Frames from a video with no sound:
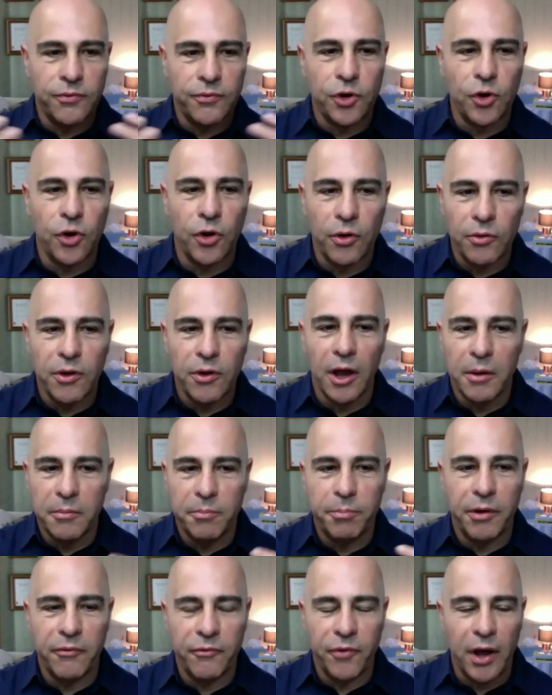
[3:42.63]
like
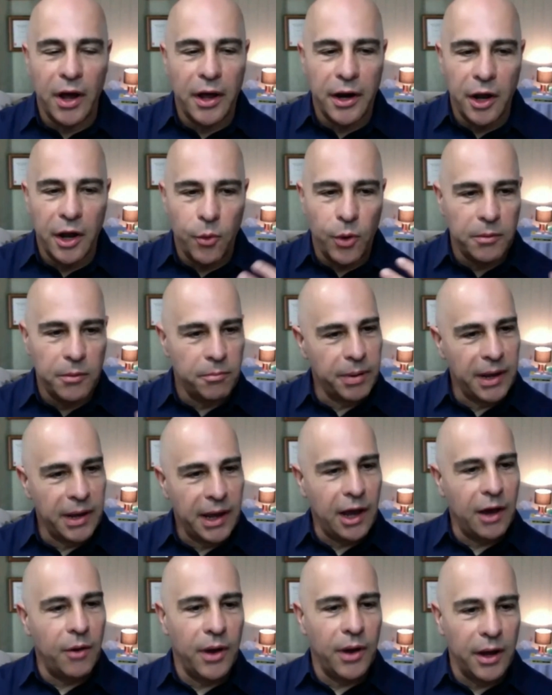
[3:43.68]
bravado and
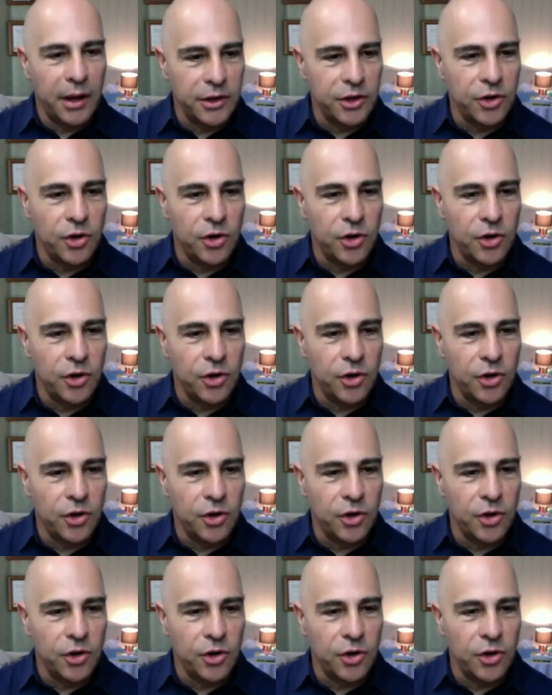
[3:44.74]
power,